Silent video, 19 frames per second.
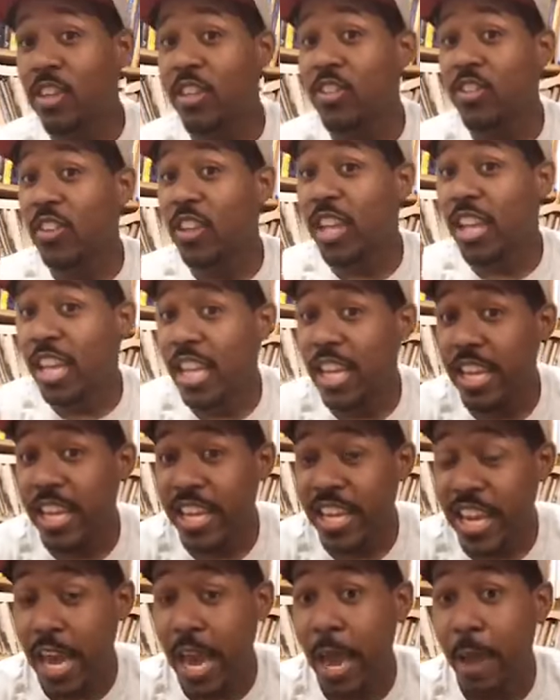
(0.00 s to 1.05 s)
just any
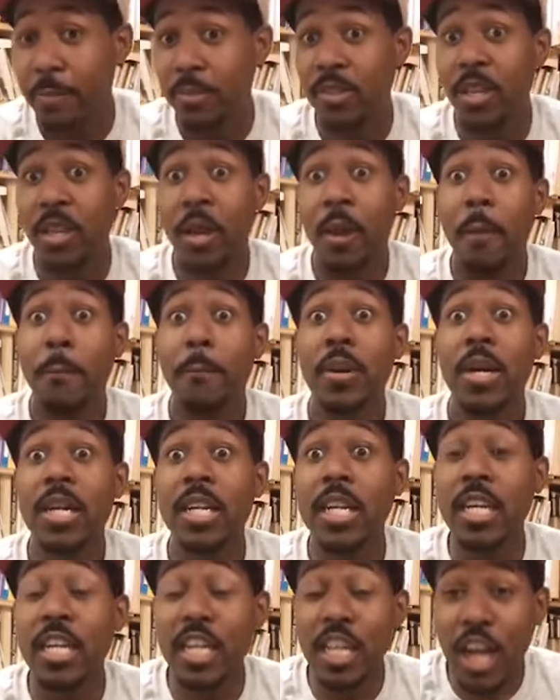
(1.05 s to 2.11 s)
caps,
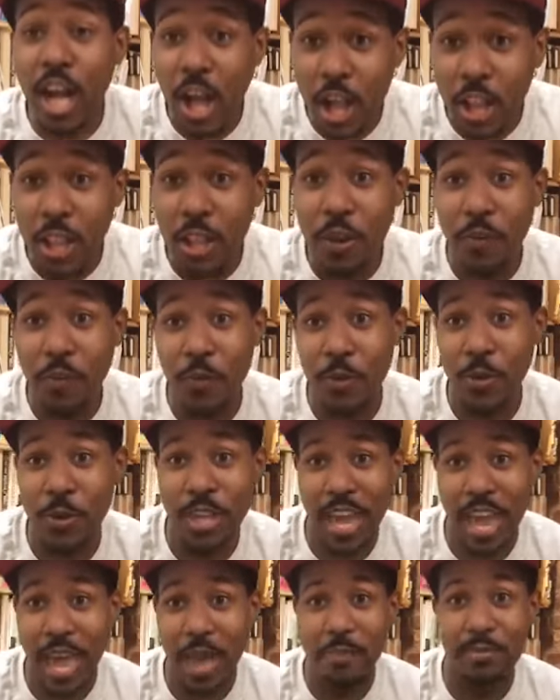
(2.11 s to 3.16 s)
but colorful
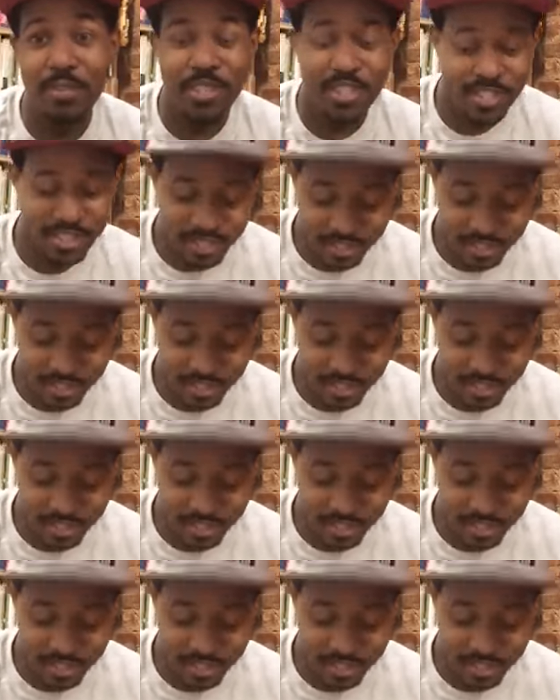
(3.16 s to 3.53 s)
caps.